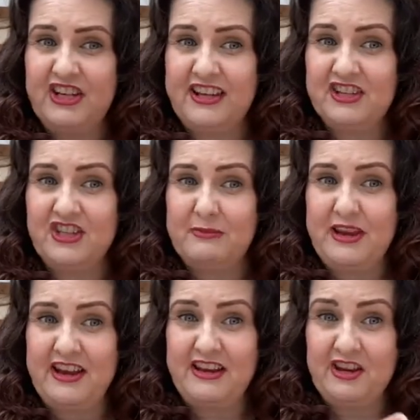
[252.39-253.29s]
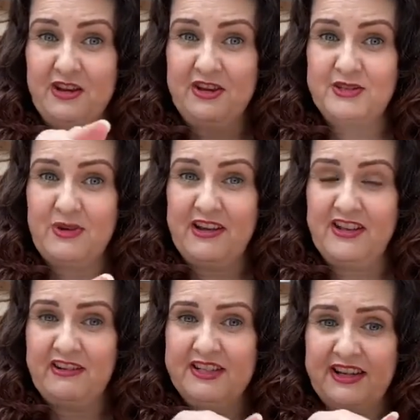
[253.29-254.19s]
gesture being used where
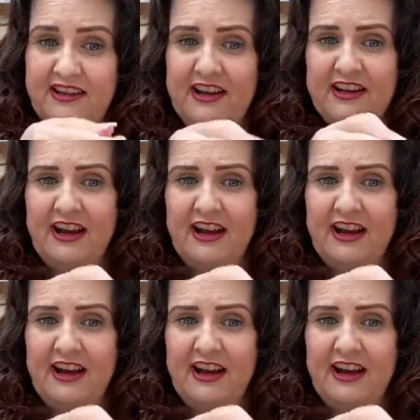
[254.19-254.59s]
there is a